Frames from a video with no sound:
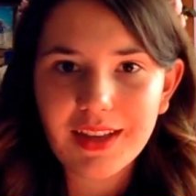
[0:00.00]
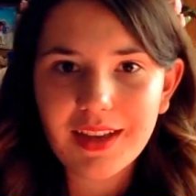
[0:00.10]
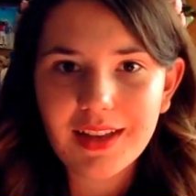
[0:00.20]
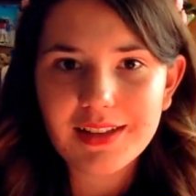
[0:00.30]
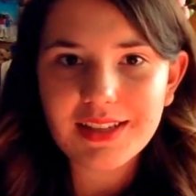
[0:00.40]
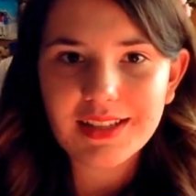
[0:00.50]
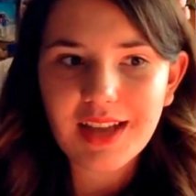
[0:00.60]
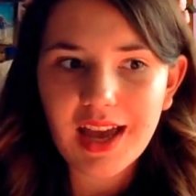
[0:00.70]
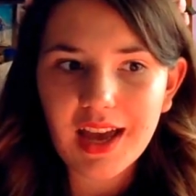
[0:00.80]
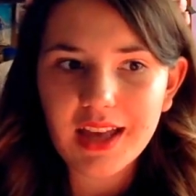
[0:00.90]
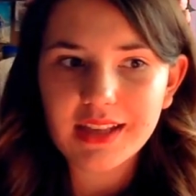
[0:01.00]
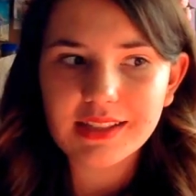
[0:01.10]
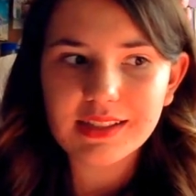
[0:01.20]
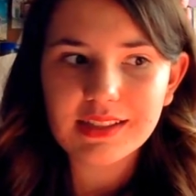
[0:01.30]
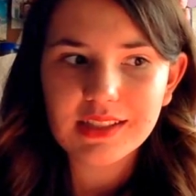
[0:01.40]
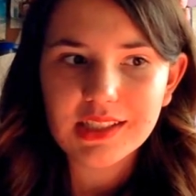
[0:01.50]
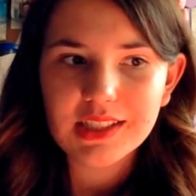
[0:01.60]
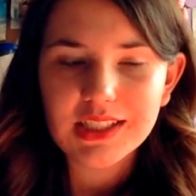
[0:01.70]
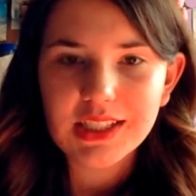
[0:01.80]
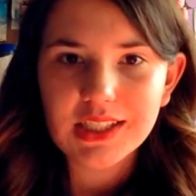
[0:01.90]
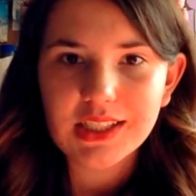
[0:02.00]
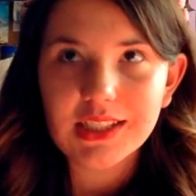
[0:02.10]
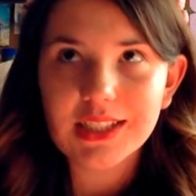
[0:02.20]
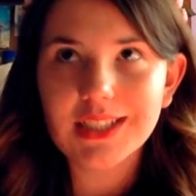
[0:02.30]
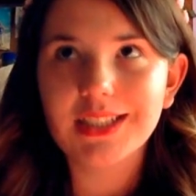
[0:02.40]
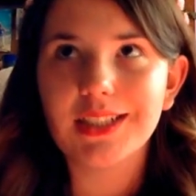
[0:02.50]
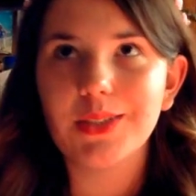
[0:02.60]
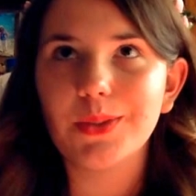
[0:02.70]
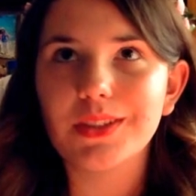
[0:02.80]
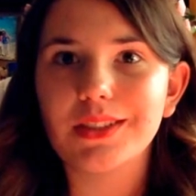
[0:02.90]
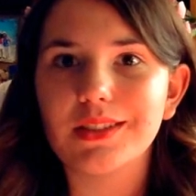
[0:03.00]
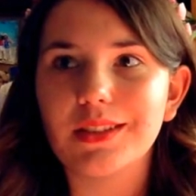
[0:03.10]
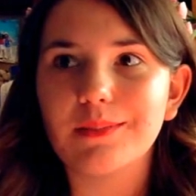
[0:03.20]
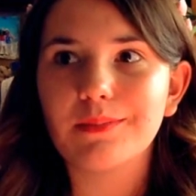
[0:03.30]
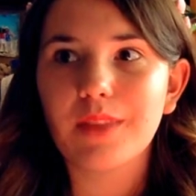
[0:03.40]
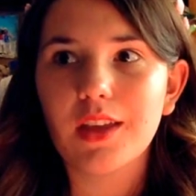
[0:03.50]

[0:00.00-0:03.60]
and it has, what's his name?